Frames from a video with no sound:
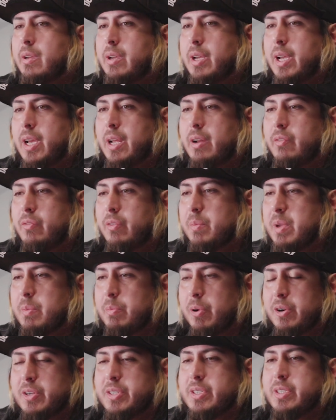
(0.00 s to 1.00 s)
And for me
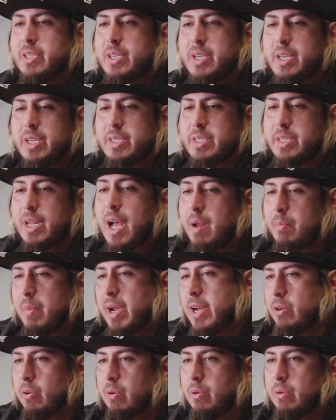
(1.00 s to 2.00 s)
personally, it's not
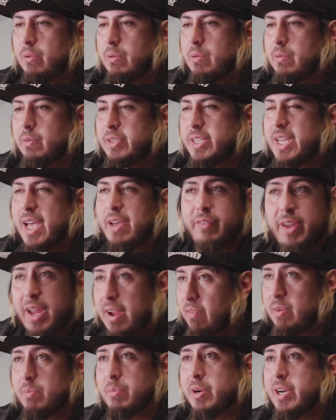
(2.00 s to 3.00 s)
my goal to have
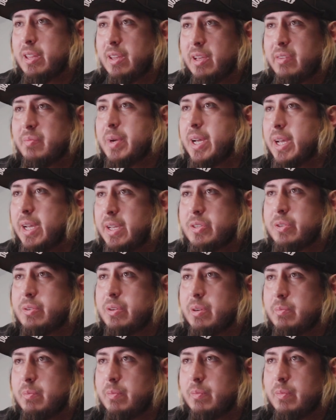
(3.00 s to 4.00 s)
everybody love my ice
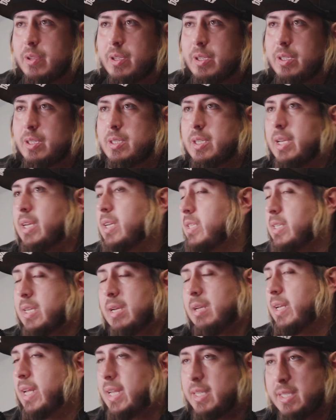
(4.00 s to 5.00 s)
cream. Like,
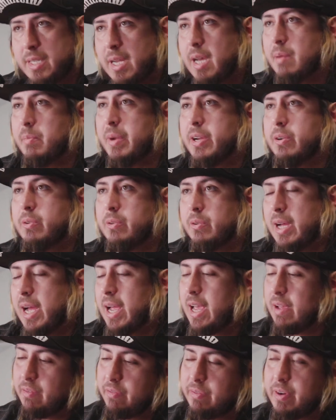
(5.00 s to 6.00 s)
that's not my goal.
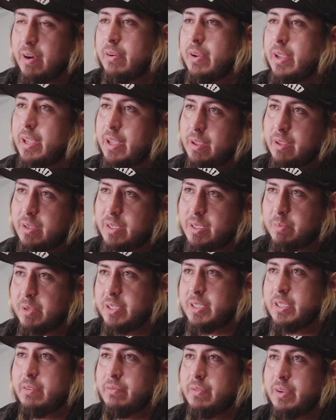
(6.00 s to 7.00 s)
I have a very
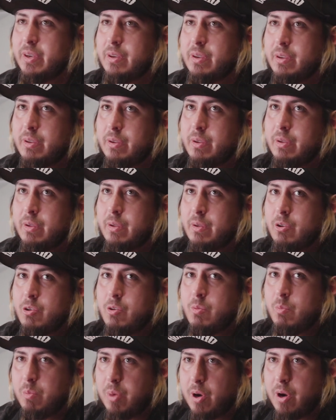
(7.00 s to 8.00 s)
specific
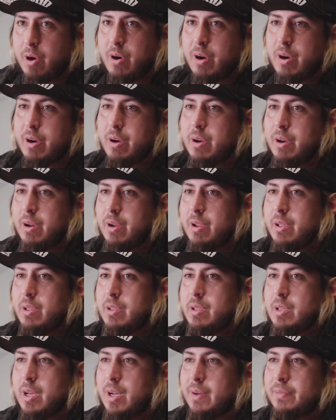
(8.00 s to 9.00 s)
part
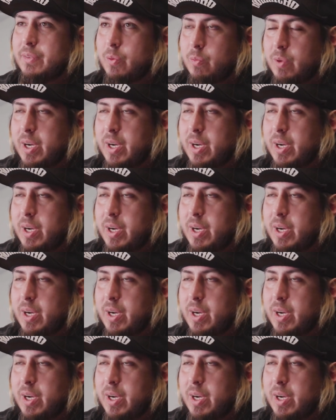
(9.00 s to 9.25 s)
of the